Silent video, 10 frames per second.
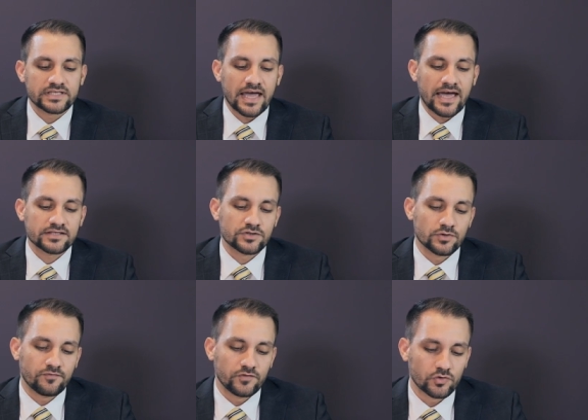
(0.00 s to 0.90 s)
to ask you
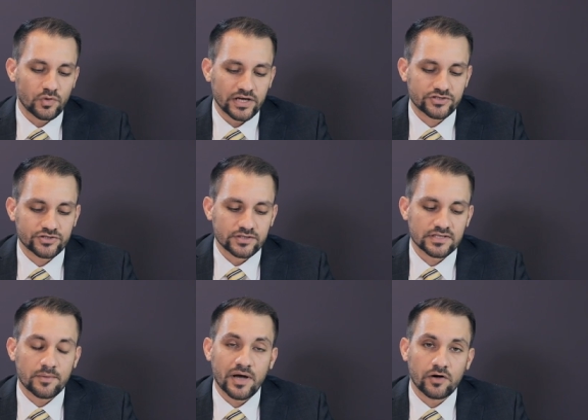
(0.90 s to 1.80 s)
a few questions
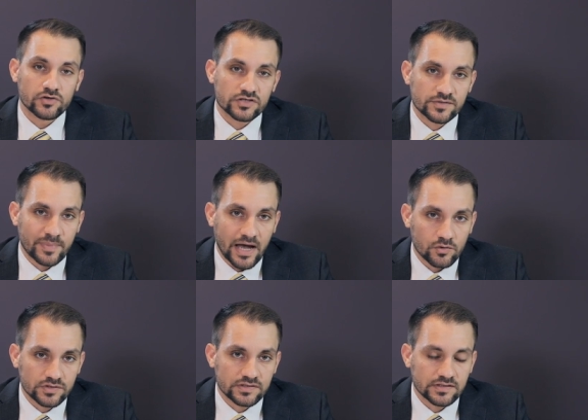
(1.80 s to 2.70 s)
about your
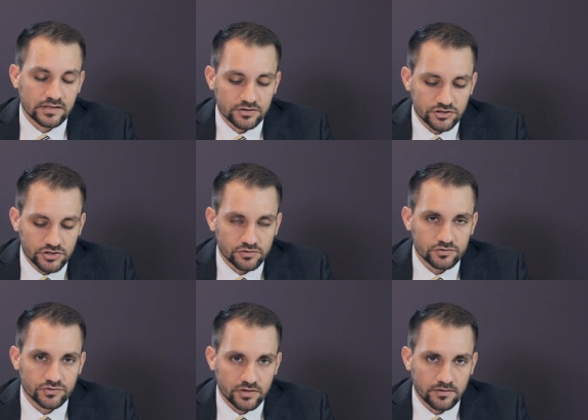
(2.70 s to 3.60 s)
spouse and
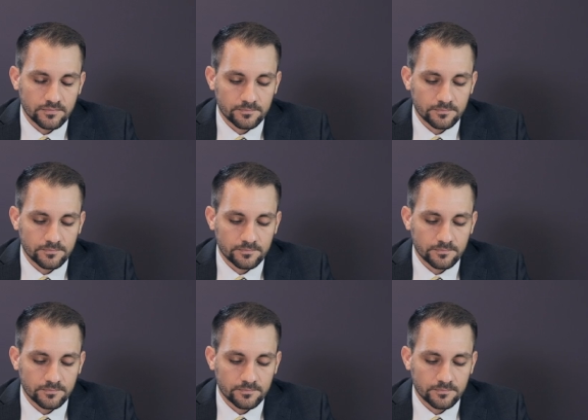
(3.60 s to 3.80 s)
children.